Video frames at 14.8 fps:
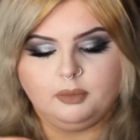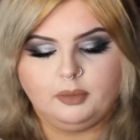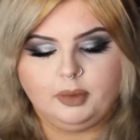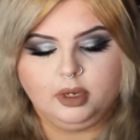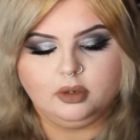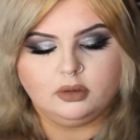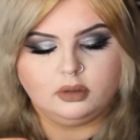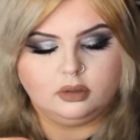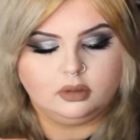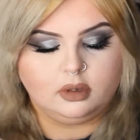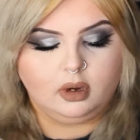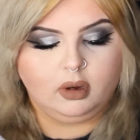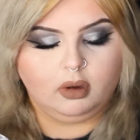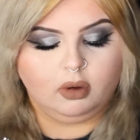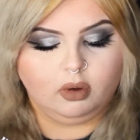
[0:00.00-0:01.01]
gonna be using this
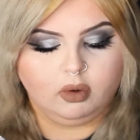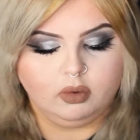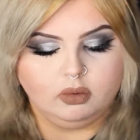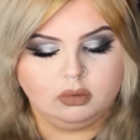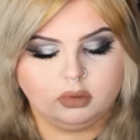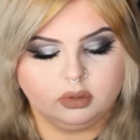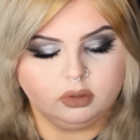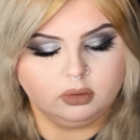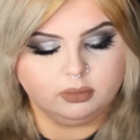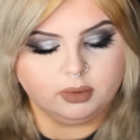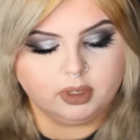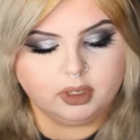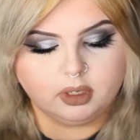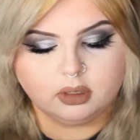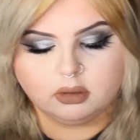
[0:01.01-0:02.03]
whole tube
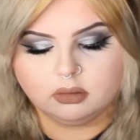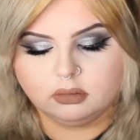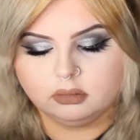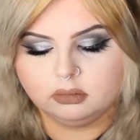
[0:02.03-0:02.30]
right now.